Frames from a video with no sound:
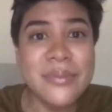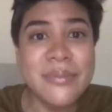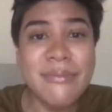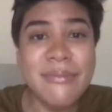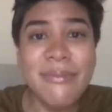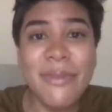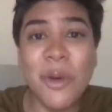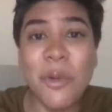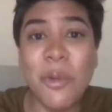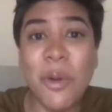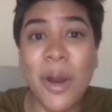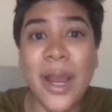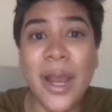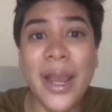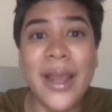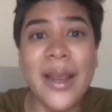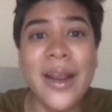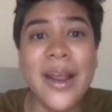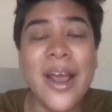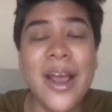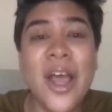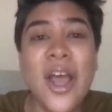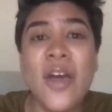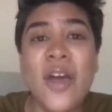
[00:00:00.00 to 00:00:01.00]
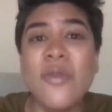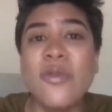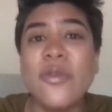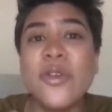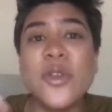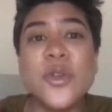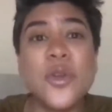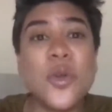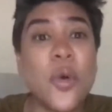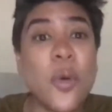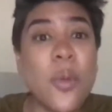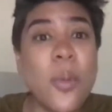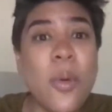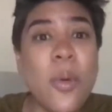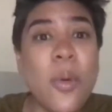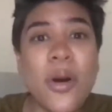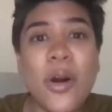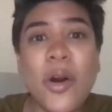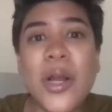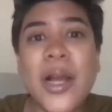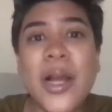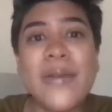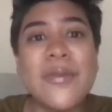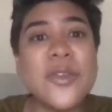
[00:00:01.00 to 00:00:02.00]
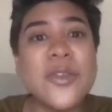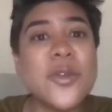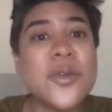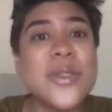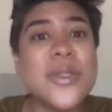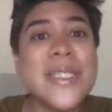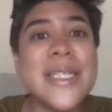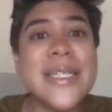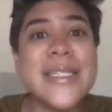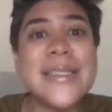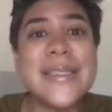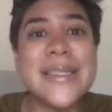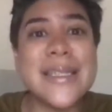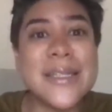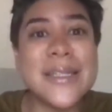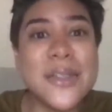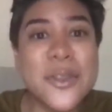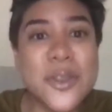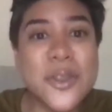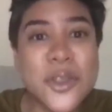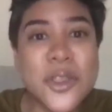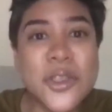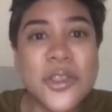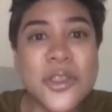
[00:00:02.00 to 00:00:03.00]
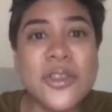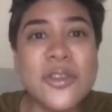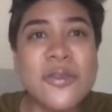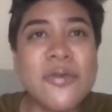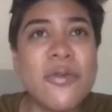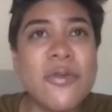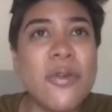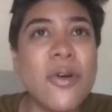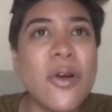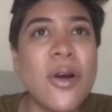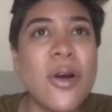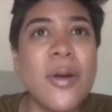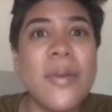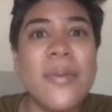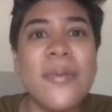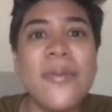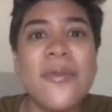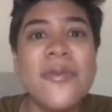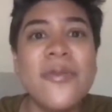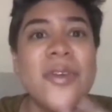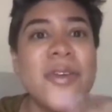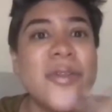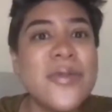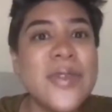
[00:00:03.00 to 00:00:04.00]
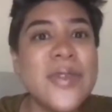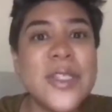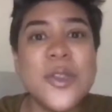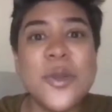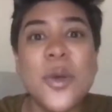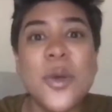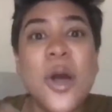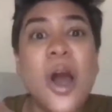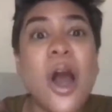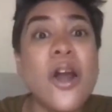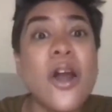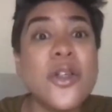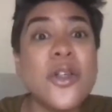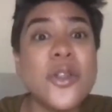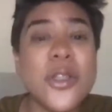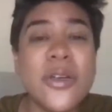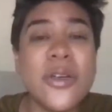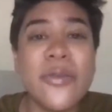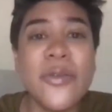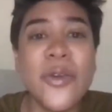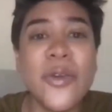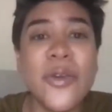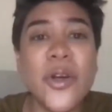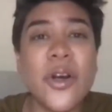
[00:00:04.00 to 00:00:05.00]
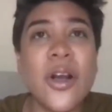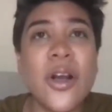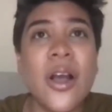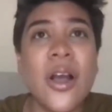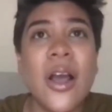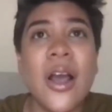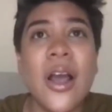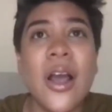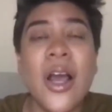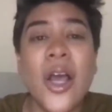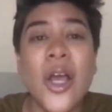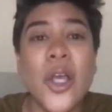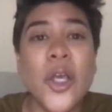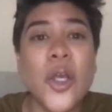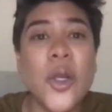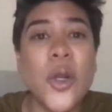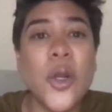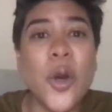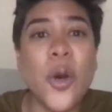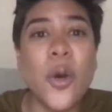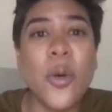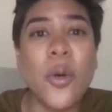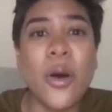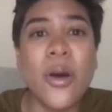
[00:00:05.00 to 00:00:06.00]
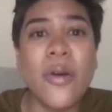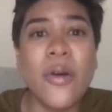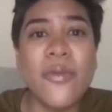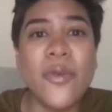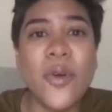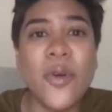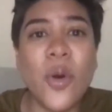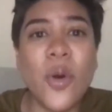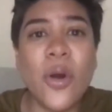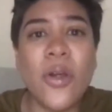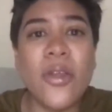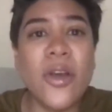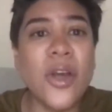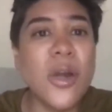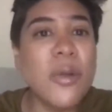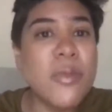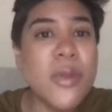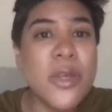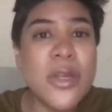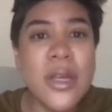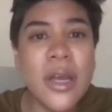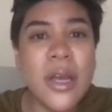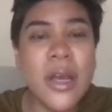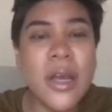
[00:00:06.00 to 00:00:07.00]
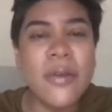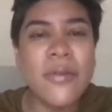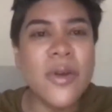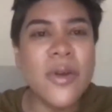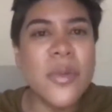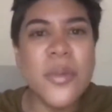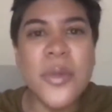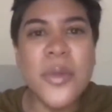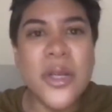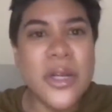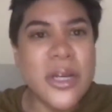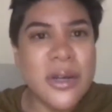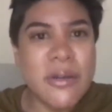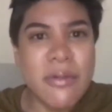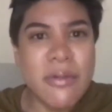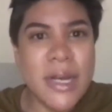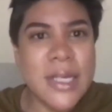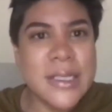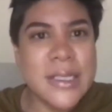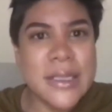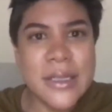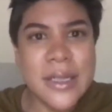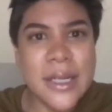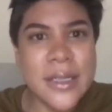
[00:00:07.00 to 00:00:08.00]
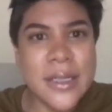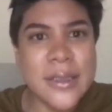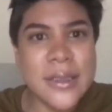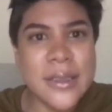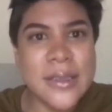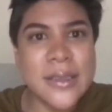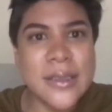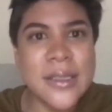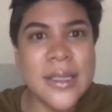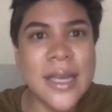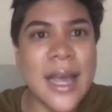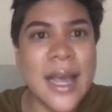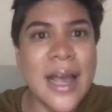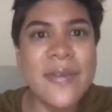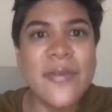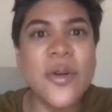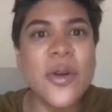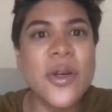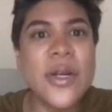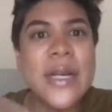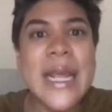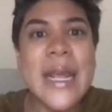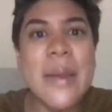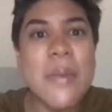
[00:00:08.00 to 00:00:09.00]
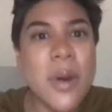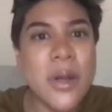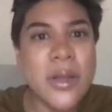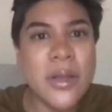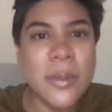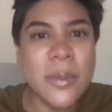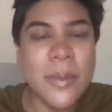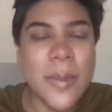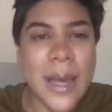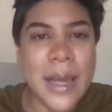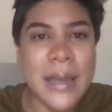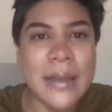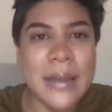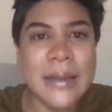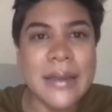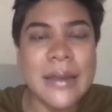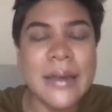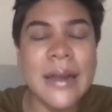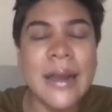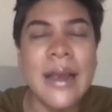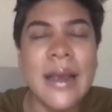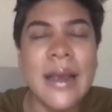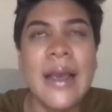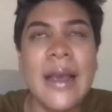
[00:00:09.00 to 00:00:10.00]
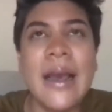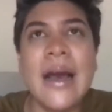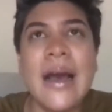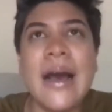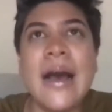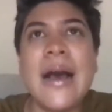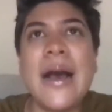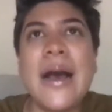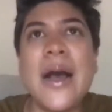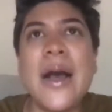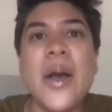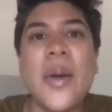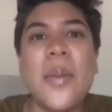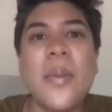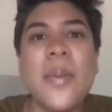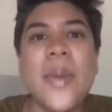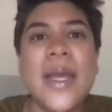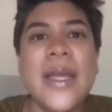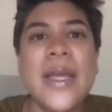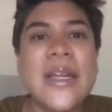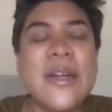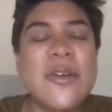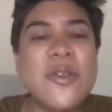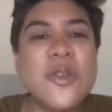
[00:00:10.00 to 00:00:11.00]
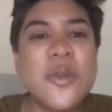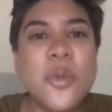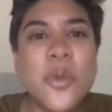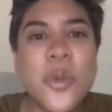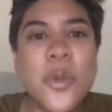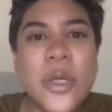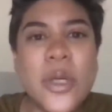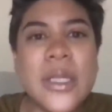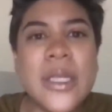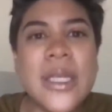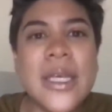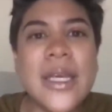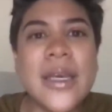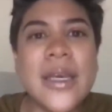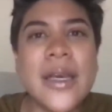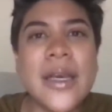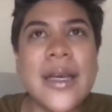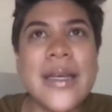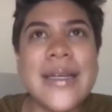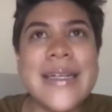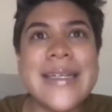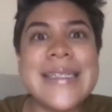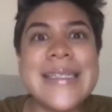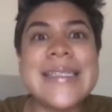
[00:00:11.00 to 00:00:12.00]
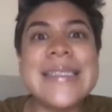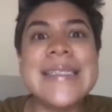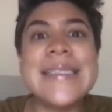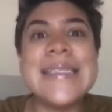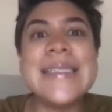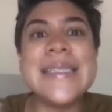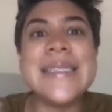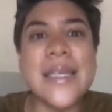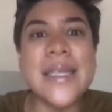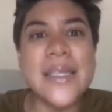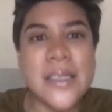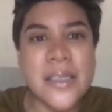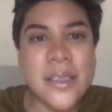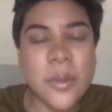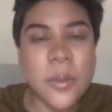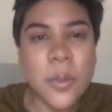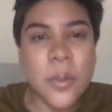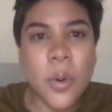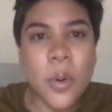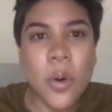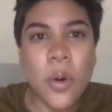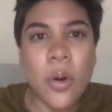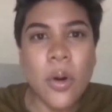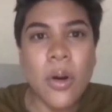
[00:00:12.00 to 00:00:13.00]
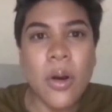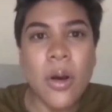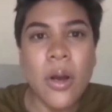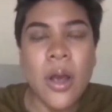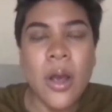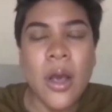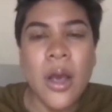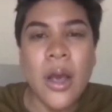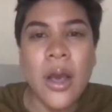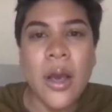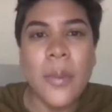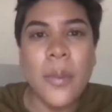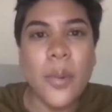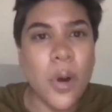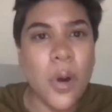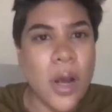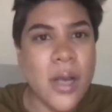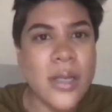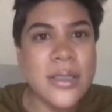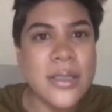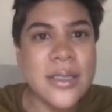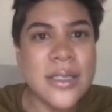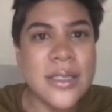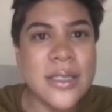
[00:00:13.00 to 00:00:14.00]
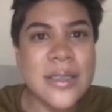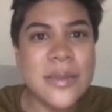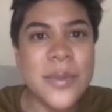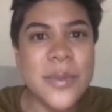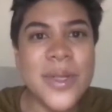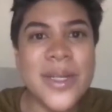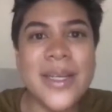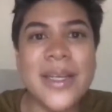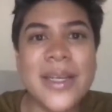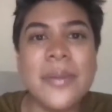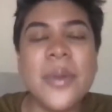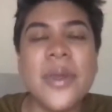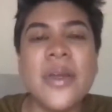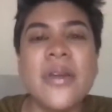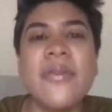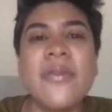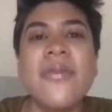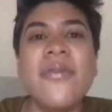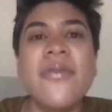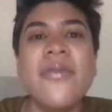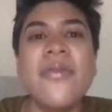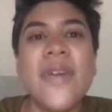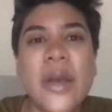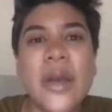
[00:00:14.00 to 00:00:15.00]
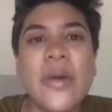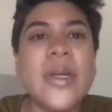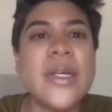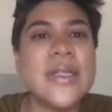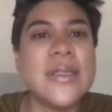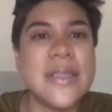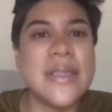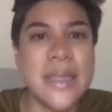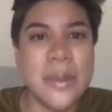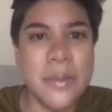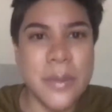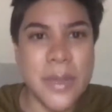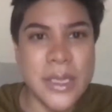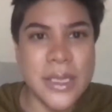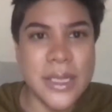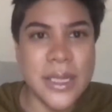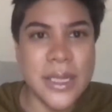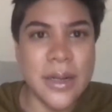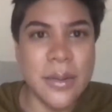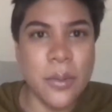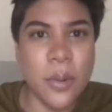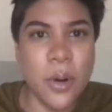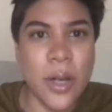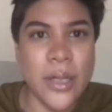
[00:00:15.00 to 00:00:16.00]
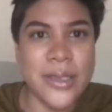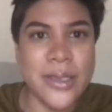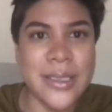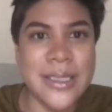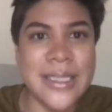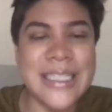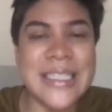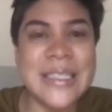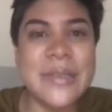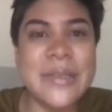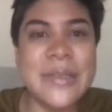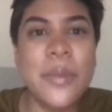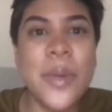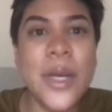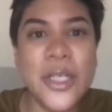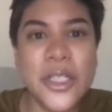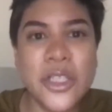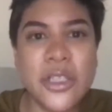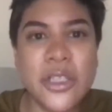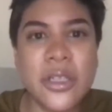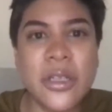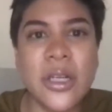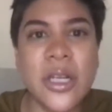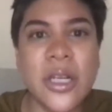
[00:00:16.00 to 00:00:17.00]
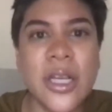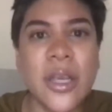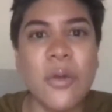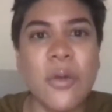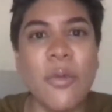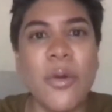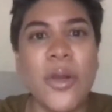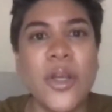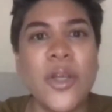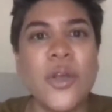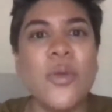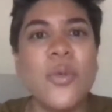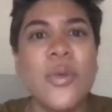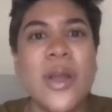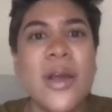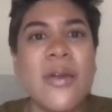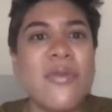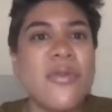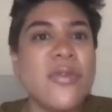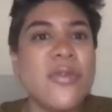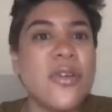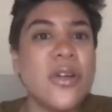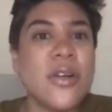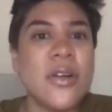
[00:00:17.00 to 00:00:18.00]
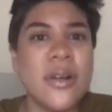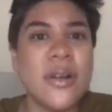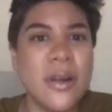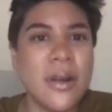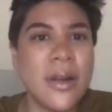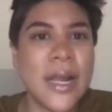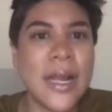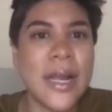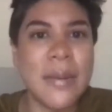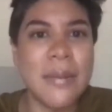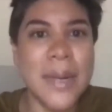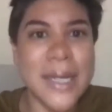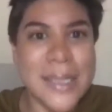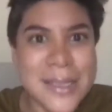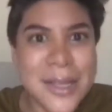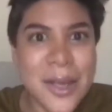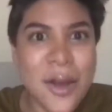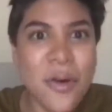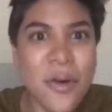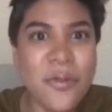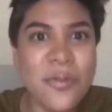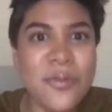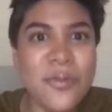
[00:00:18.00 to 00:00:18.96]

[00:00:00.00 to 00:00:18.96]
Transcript: Right. For school board, all you have to do is get signatures from 50 to 100 of your, the community residents to have your name on the ballot. And it's really an accessible process, but it could be a very intimidating process, especially when you never, like myself,